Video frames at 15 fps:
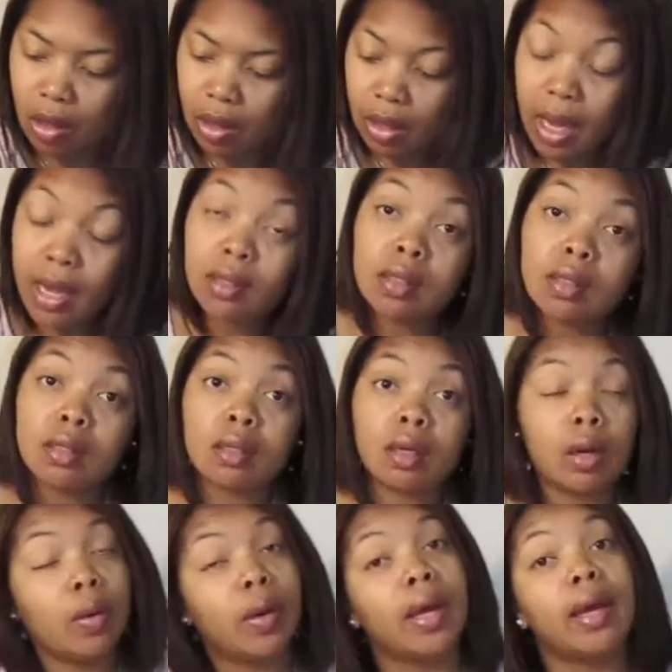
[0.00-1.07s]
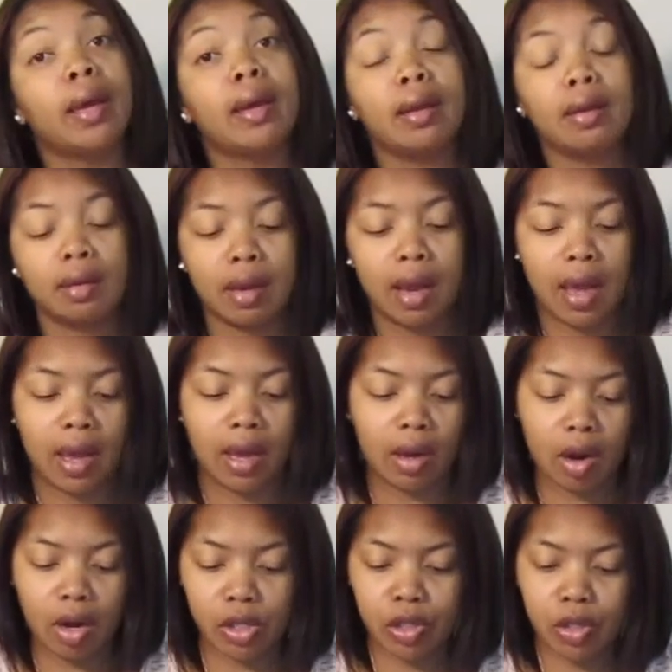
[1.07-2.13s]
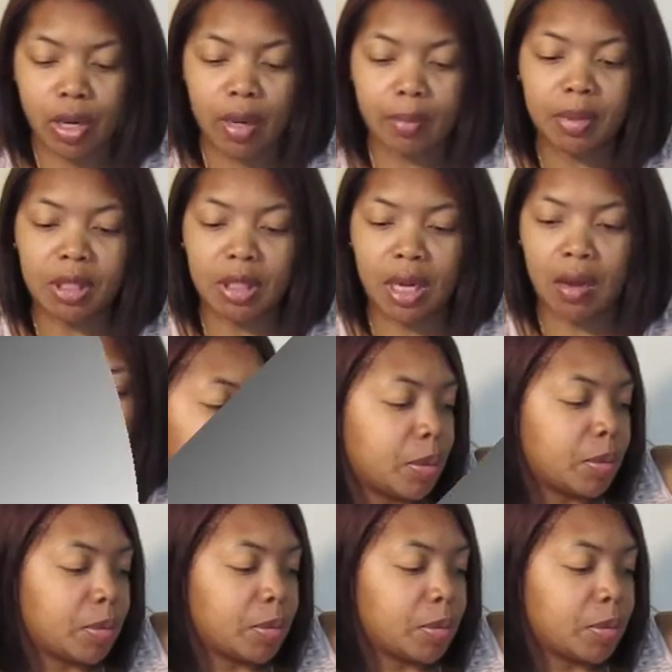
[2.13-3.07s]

let's go ahead and add our straps. Now